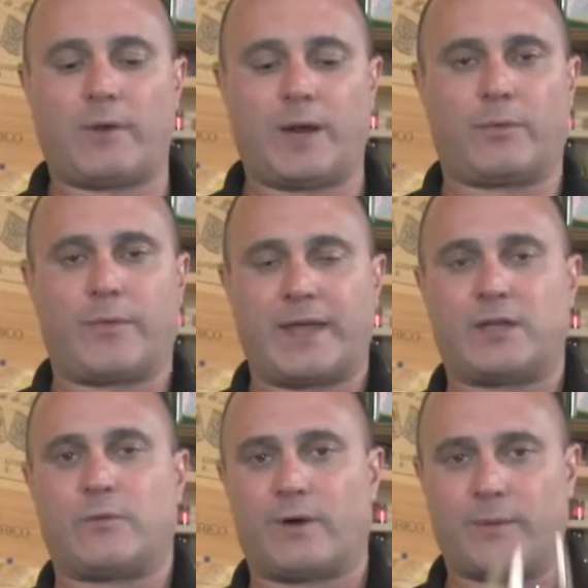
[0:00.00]
right. Well,
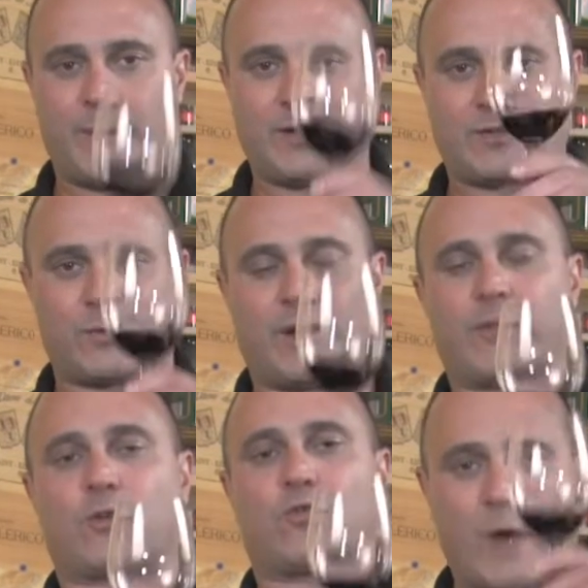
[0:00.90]
thank you very much for
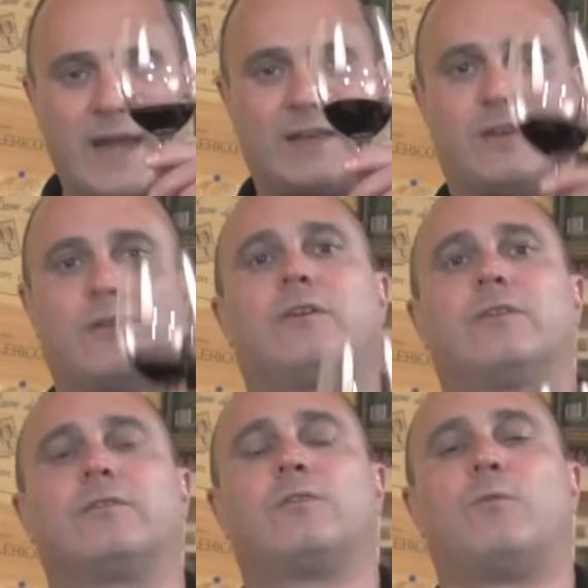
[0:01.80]
another great year
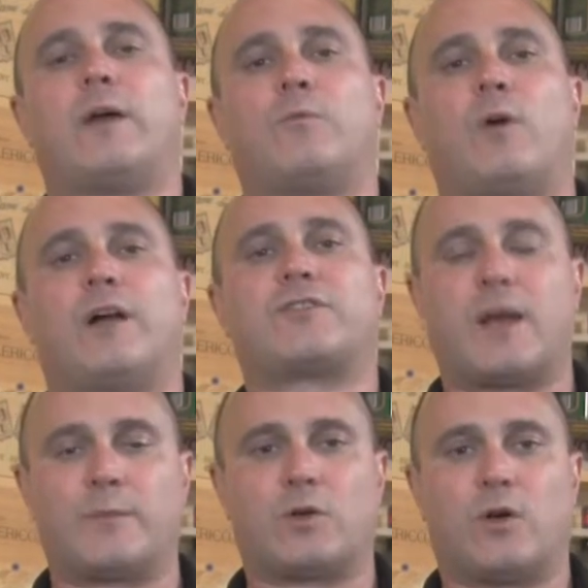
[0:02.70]
here at the Wine Watch.
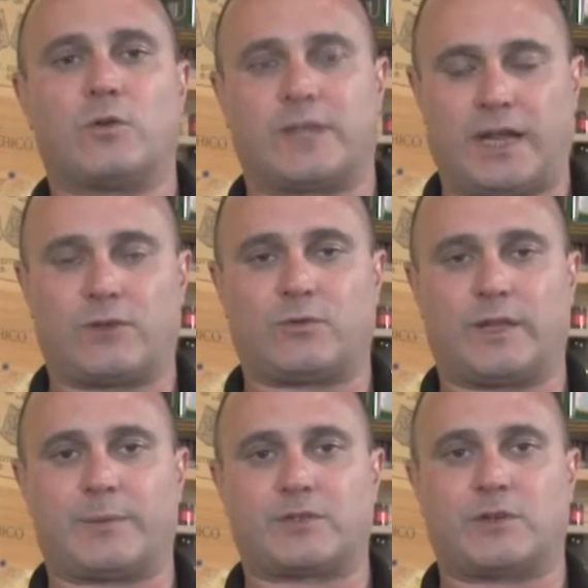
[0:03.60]
I'm your host, Andrew
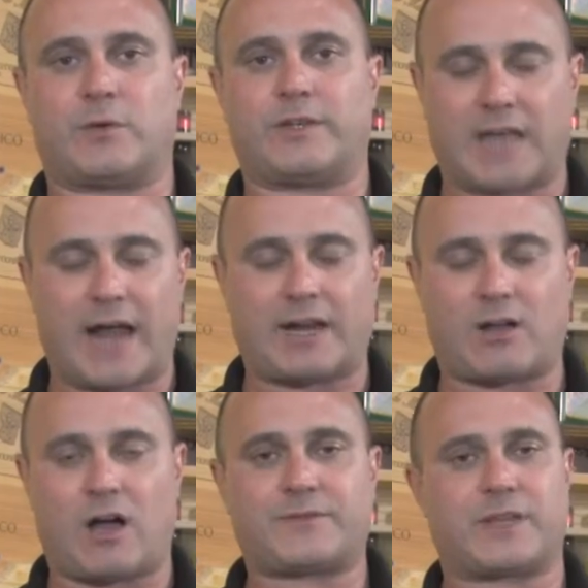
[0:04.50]
Lampasone,
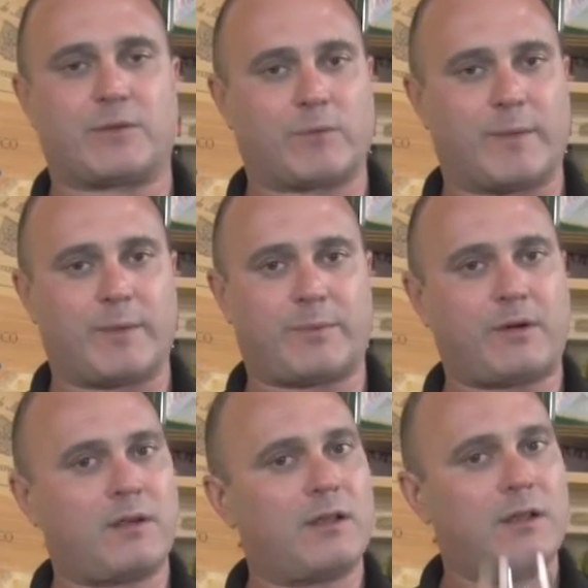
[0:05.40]
signing off saying,
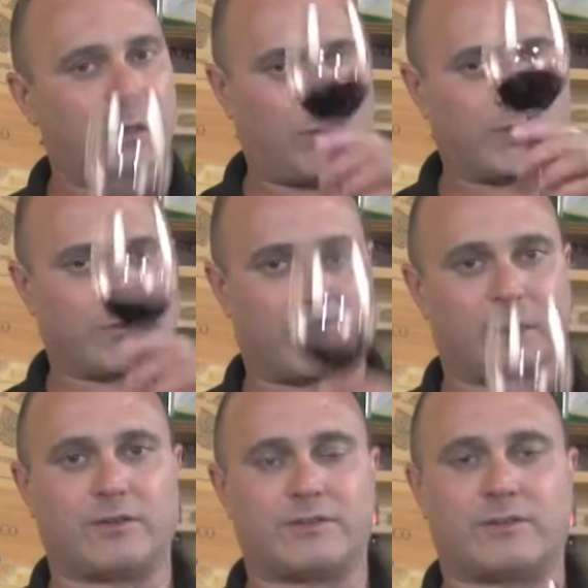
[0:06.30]
remember, always drink
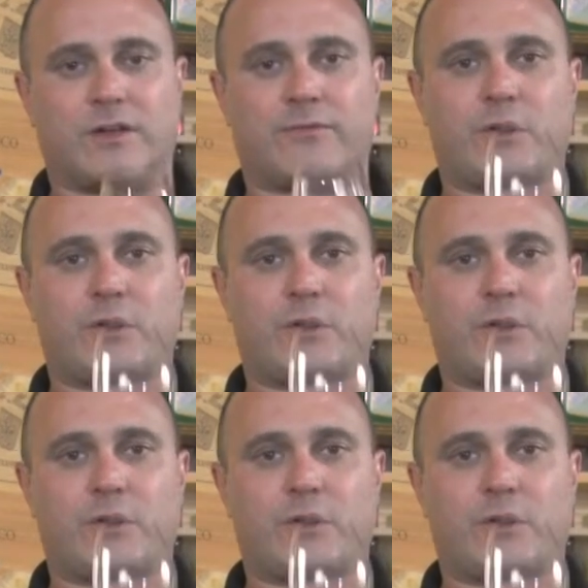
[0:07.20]
the good stuff